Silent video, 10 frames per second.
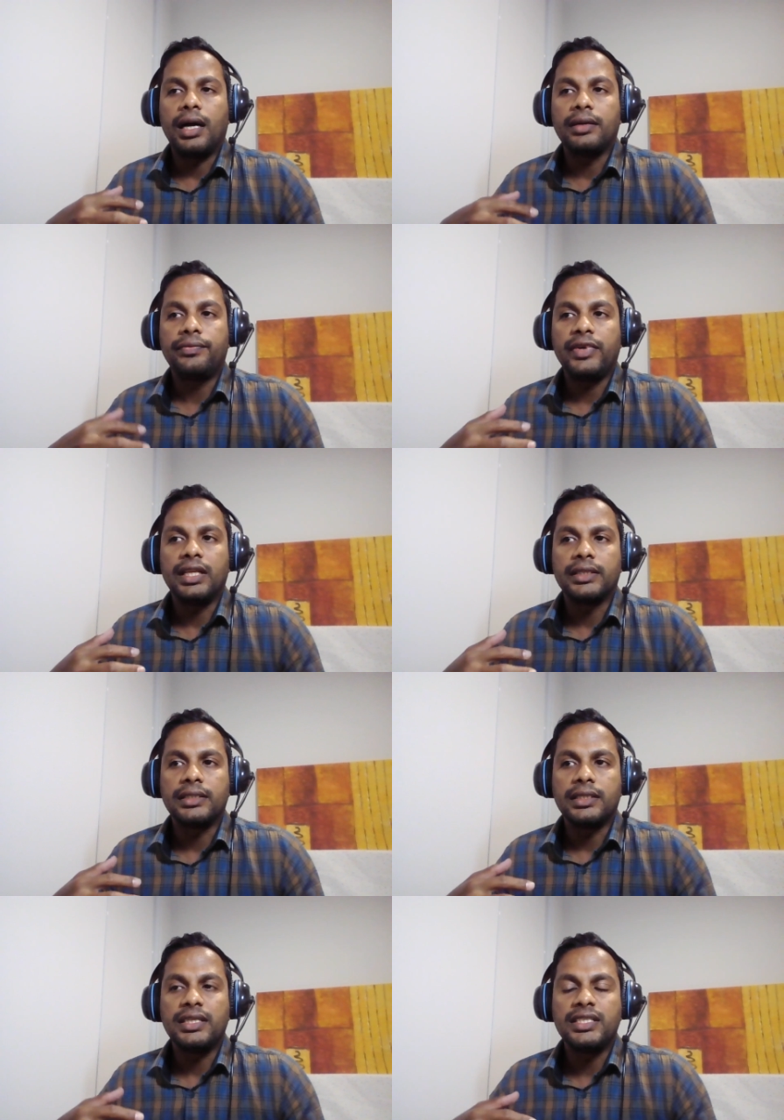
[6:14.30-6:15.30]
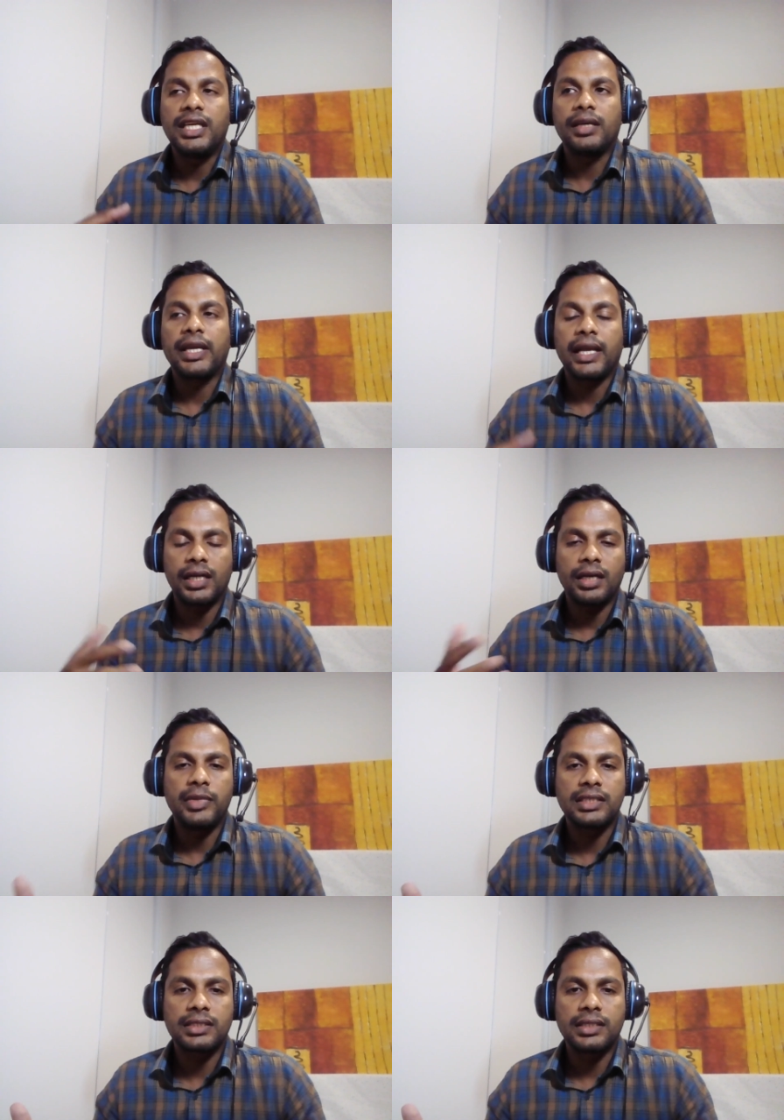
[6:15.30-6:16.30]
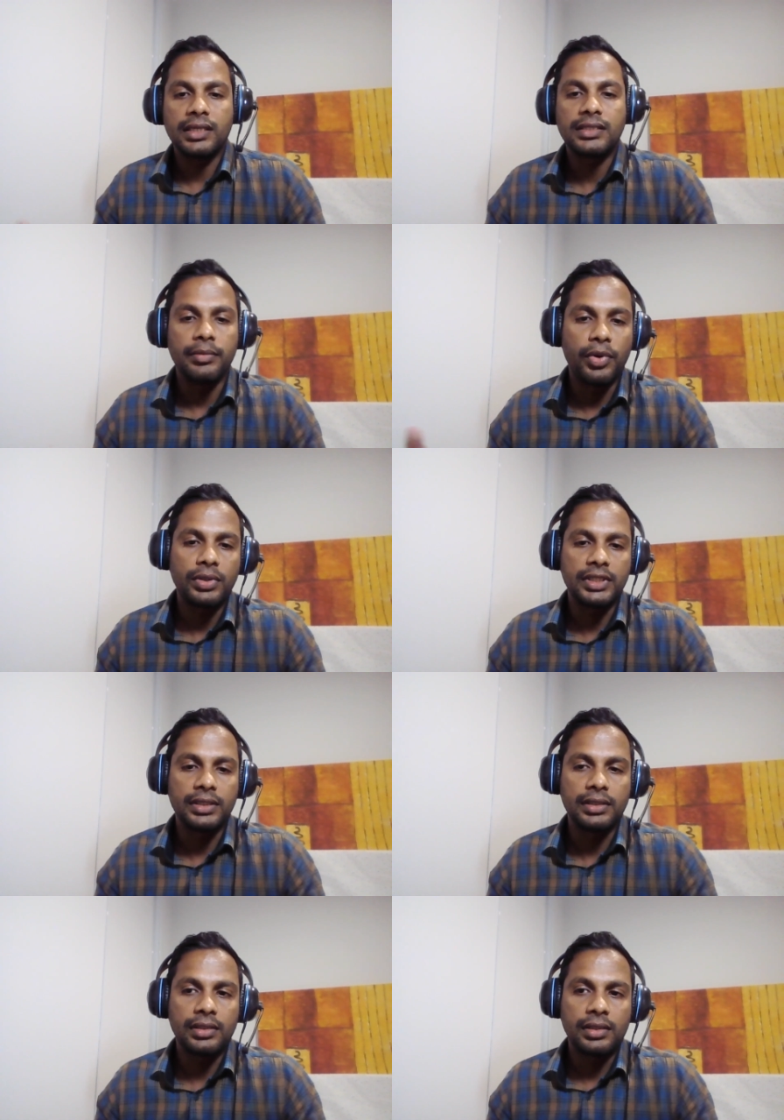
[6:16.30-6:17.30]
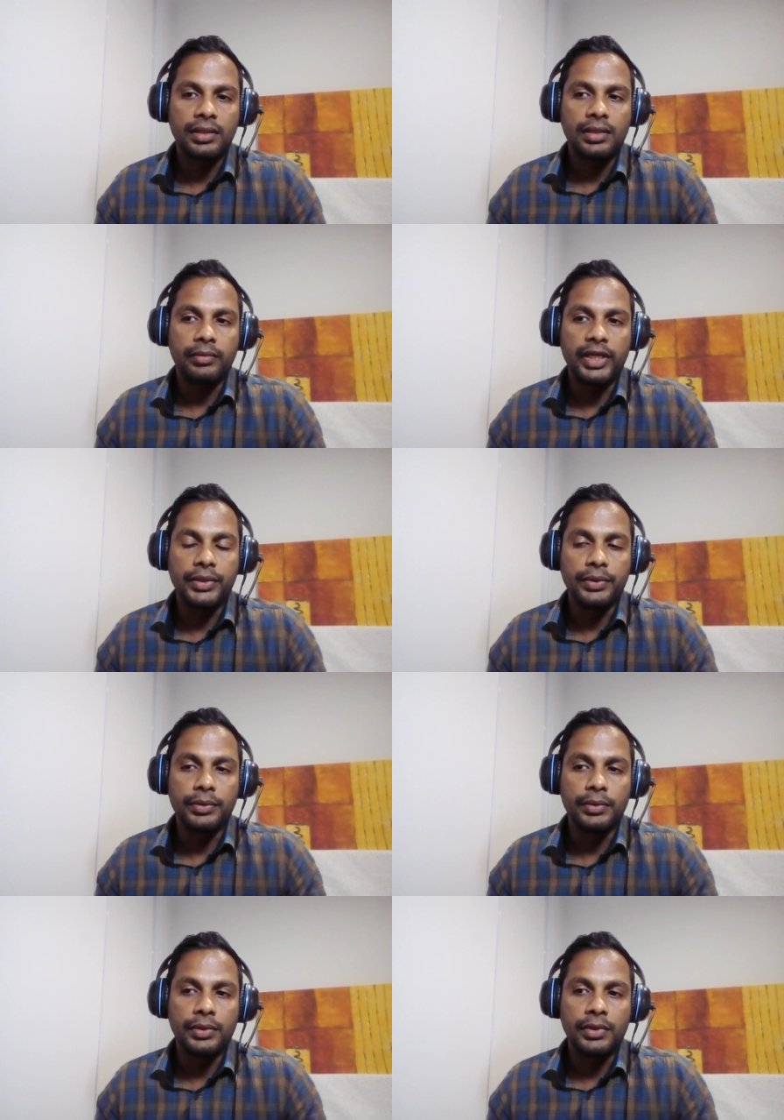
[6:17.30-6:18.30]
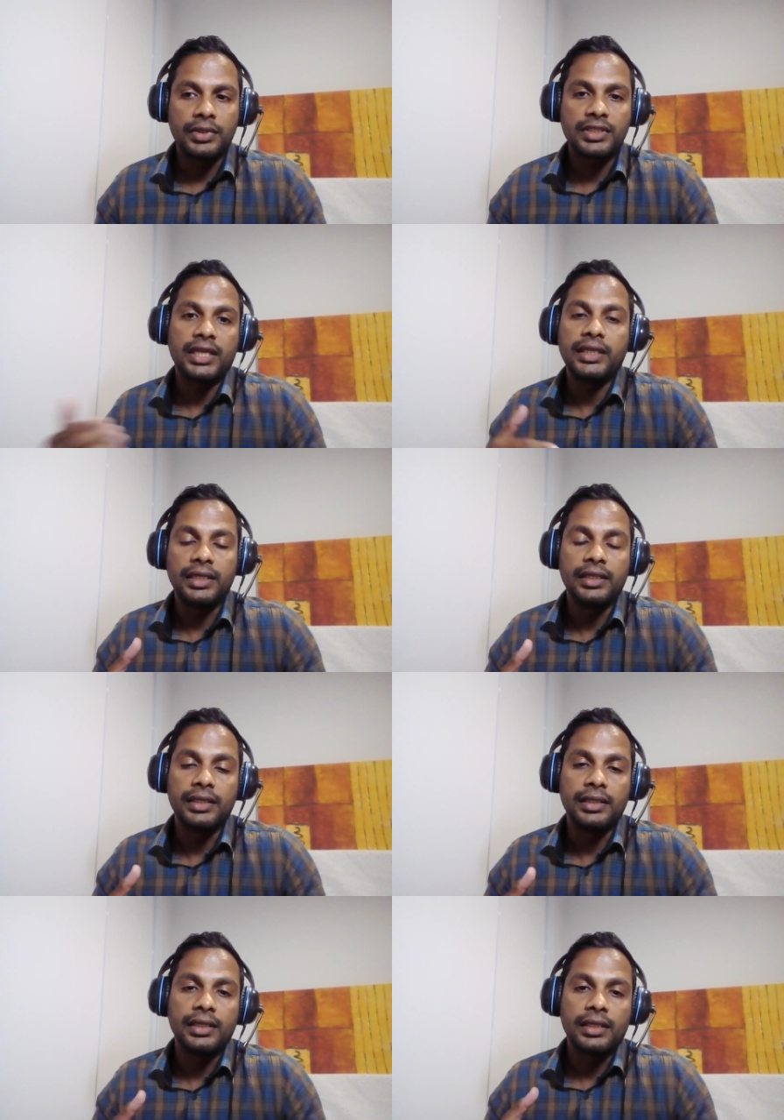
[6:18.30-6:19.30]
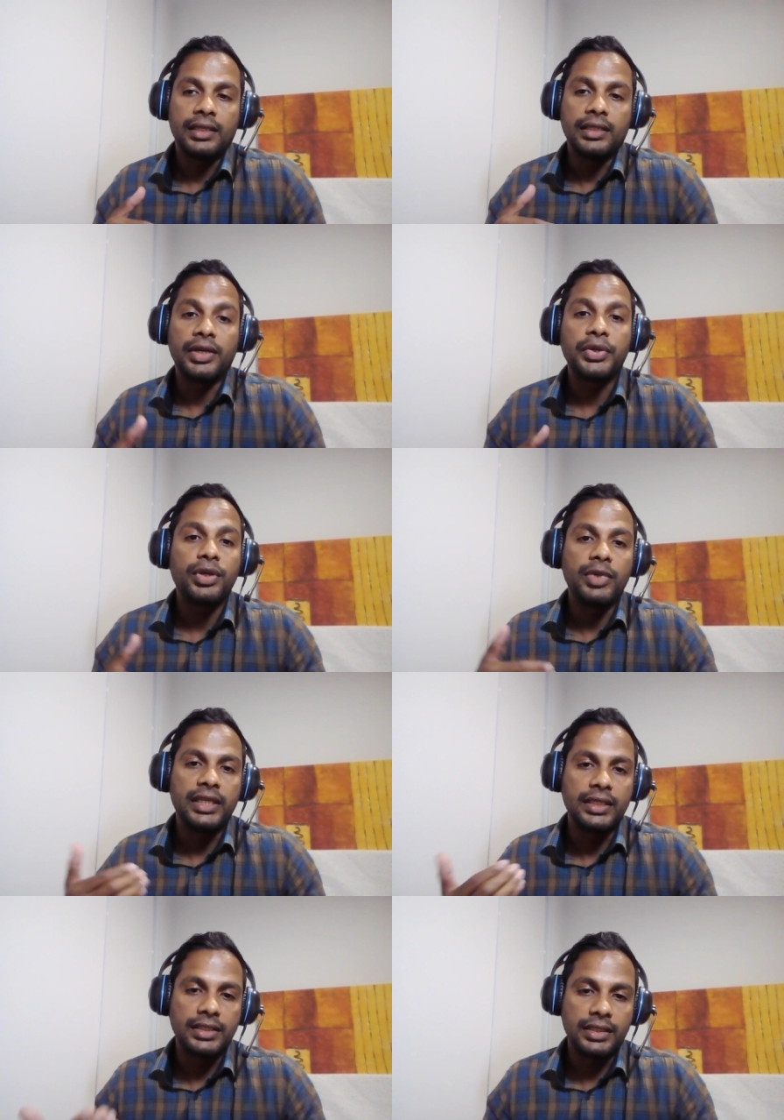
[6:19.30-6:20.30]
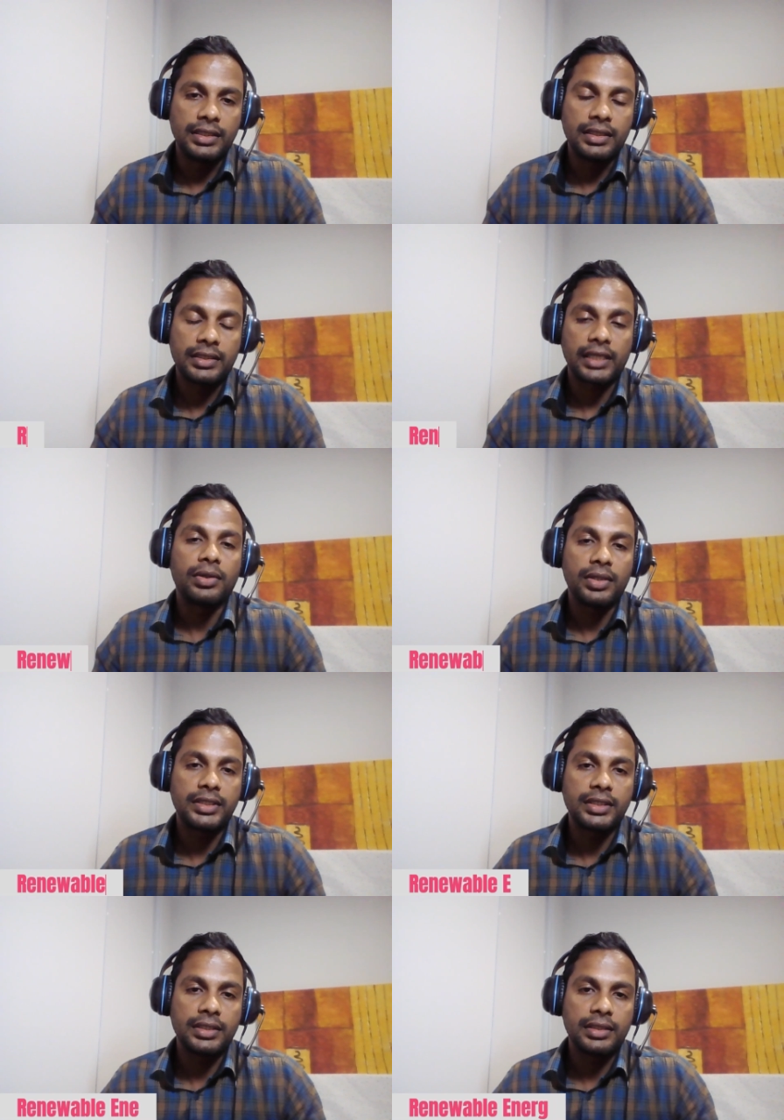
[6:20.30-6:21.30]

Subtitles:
feel that engineering economics is important when you study the renewable energy technology.